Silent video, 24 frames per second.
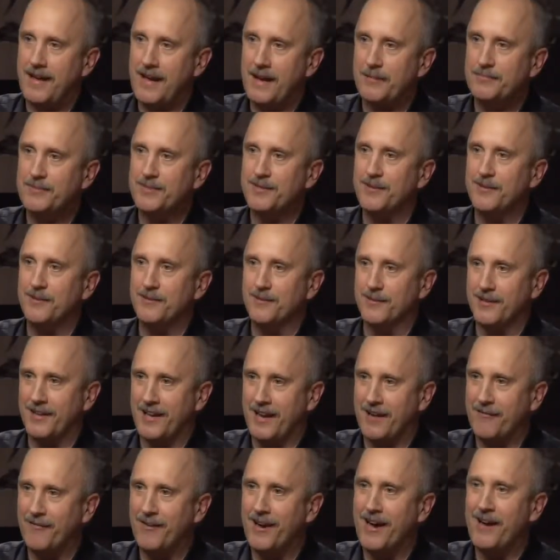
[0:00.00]
Absolutely.
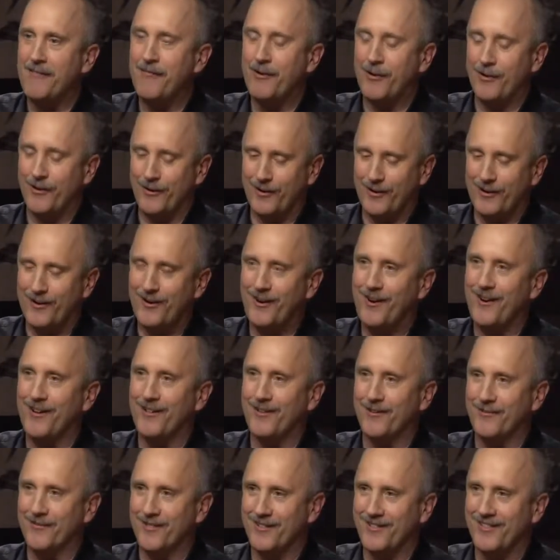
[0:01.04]
I've heard it all
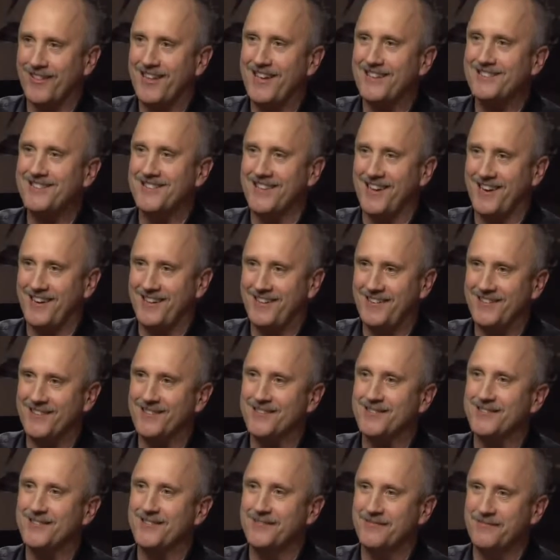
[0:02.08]
over the last 9
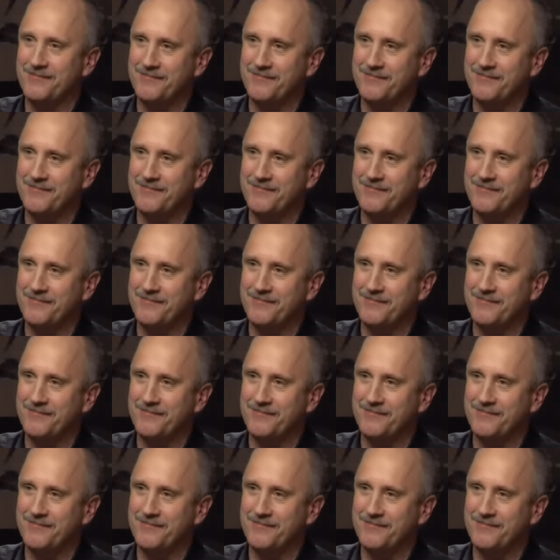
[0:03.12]
years.